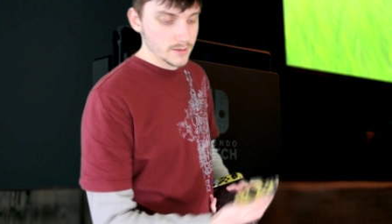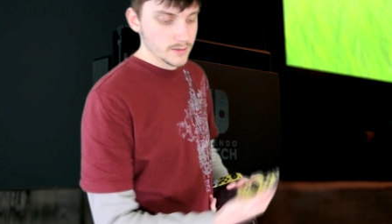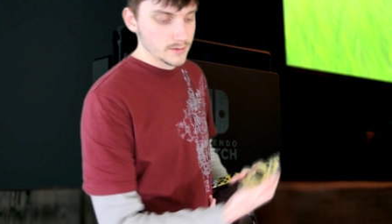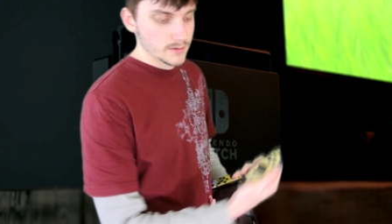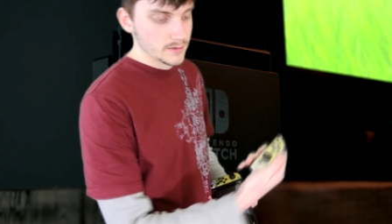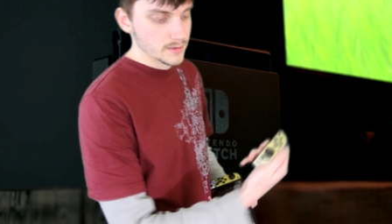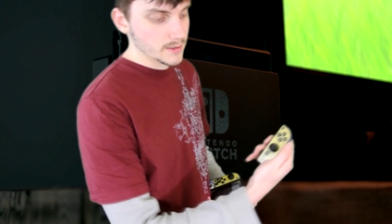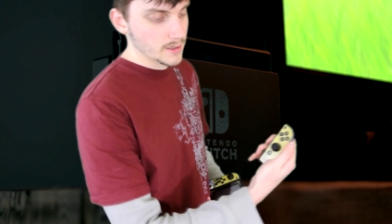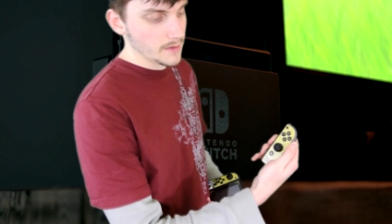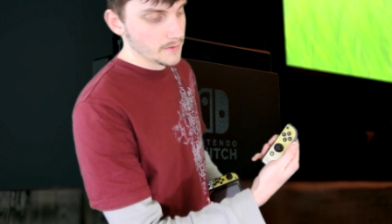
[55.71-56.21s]

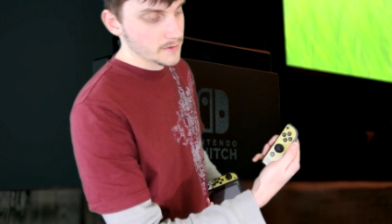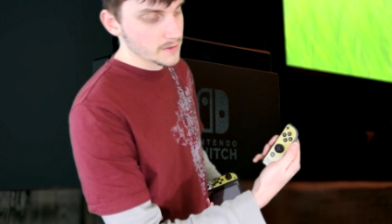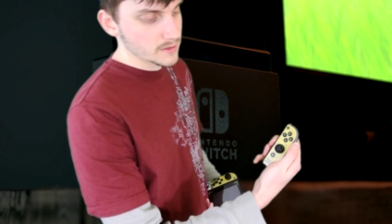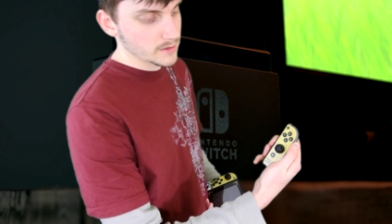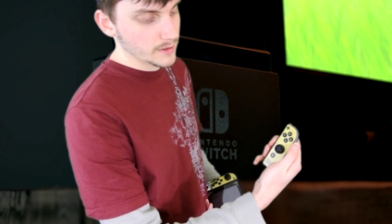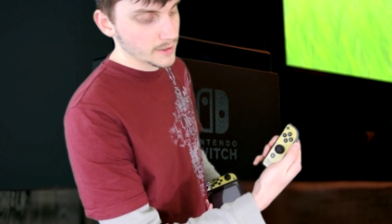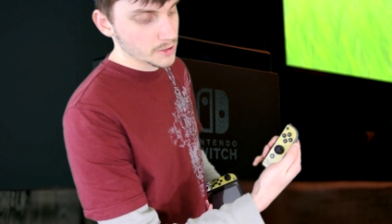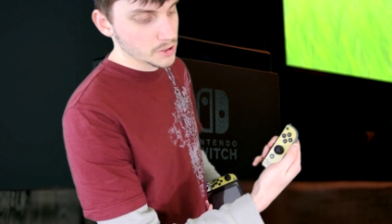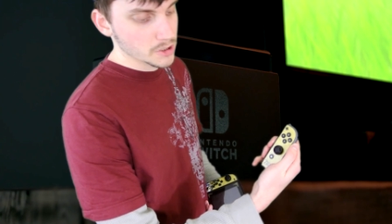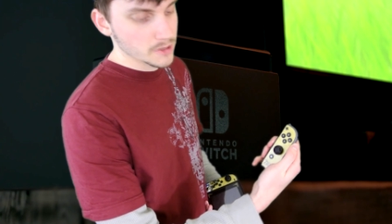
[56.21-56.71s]
It's got this
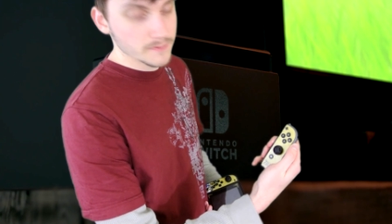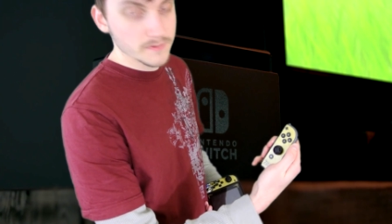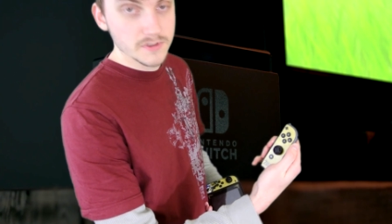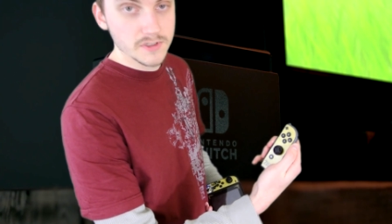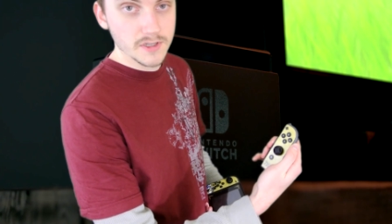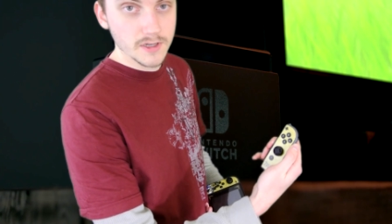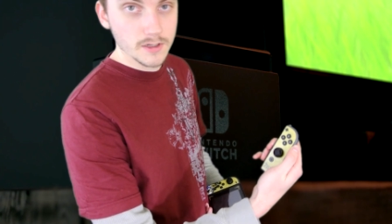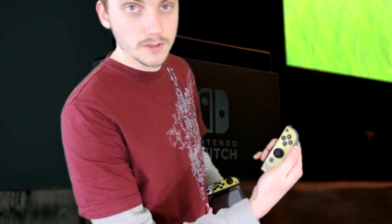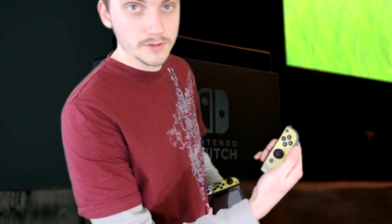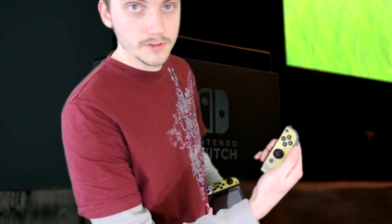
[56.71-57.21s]
Legend of
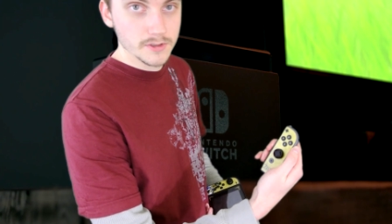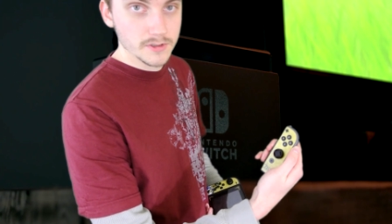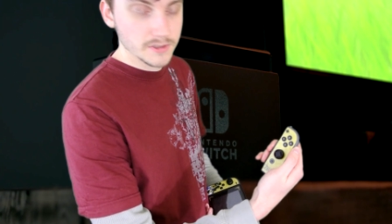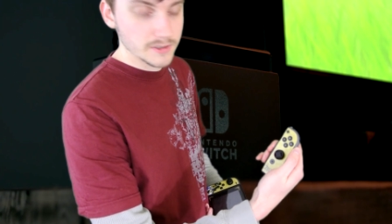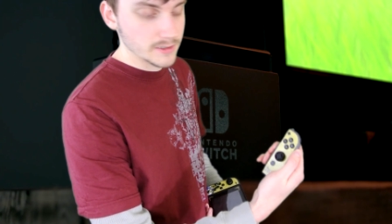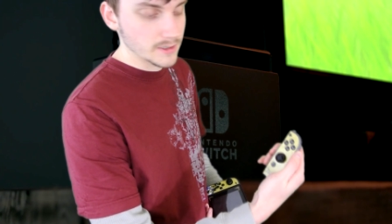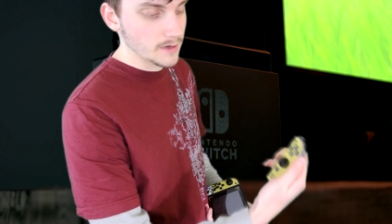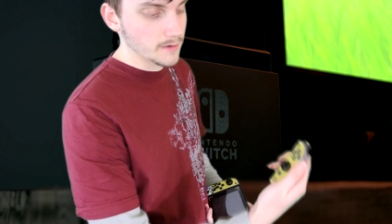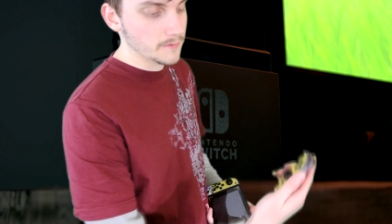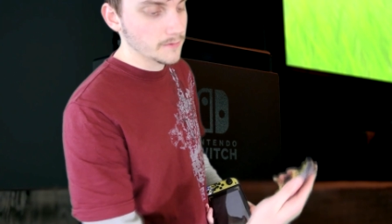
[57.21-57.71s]
Zelda
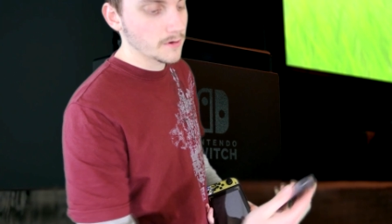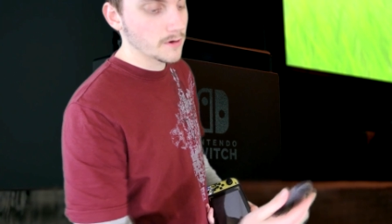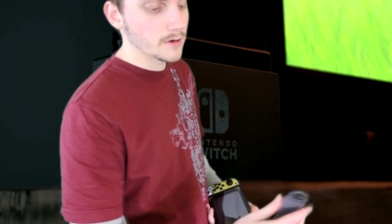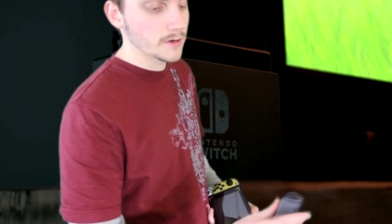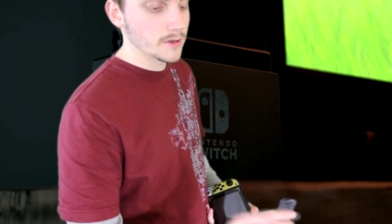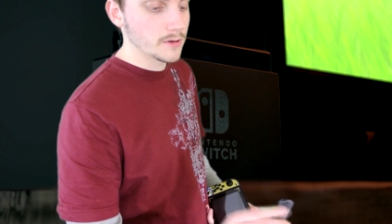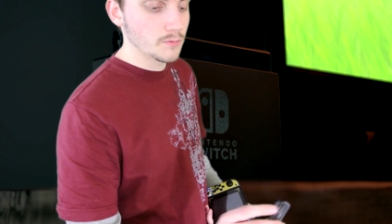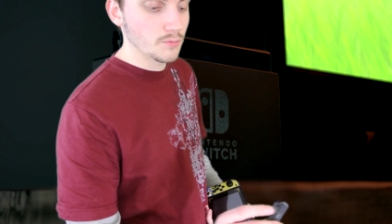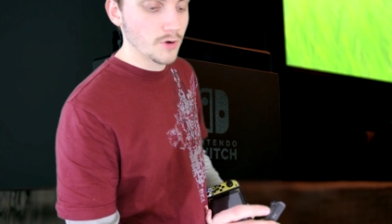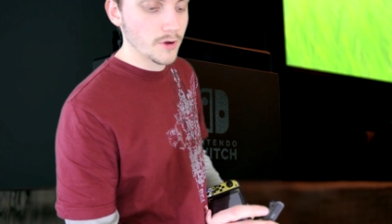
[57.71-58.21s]
stuff
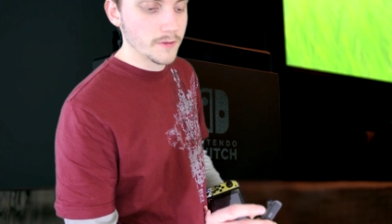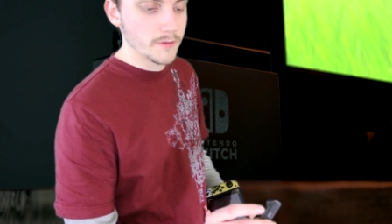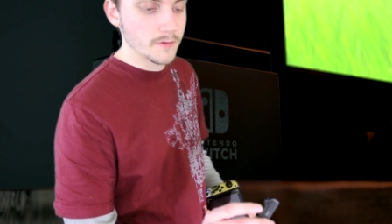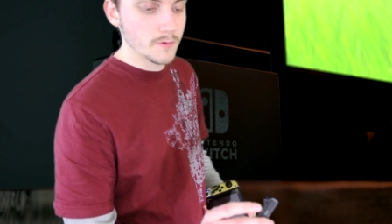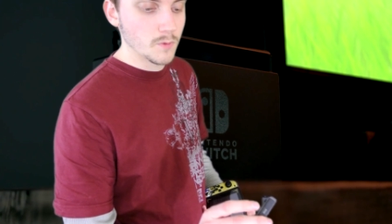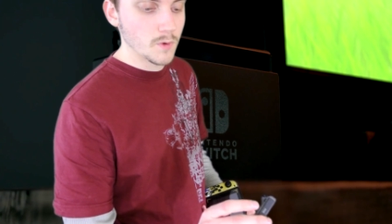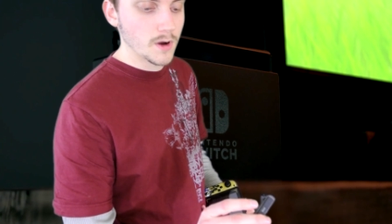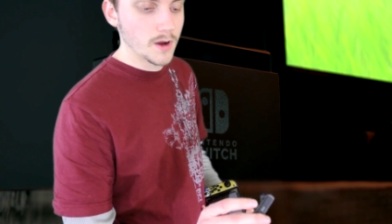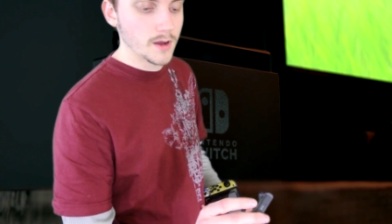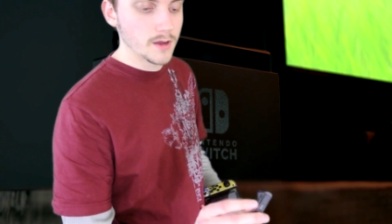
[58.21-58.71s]
on it, Breath of
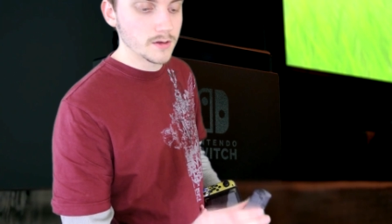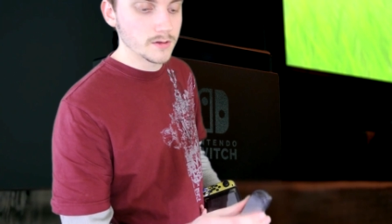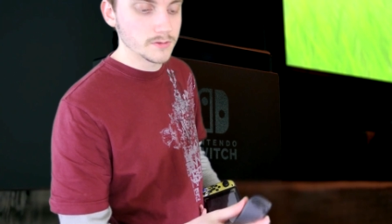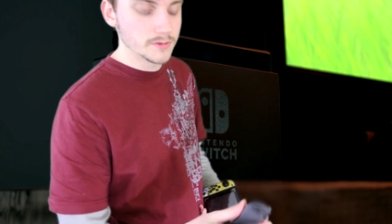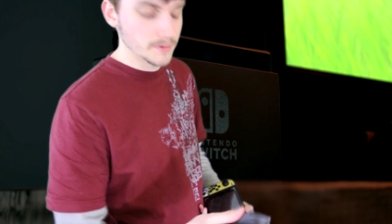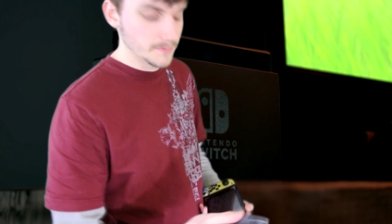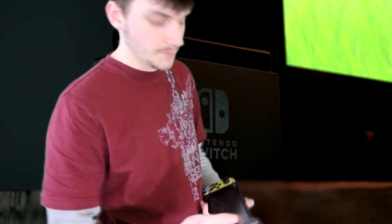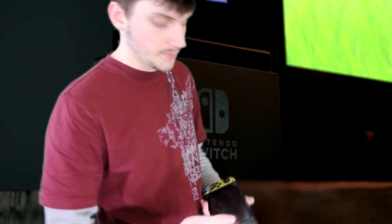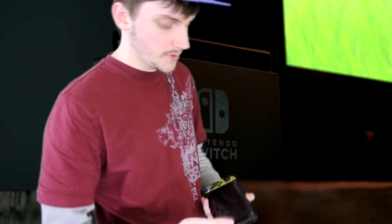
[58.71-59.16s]
the Wild.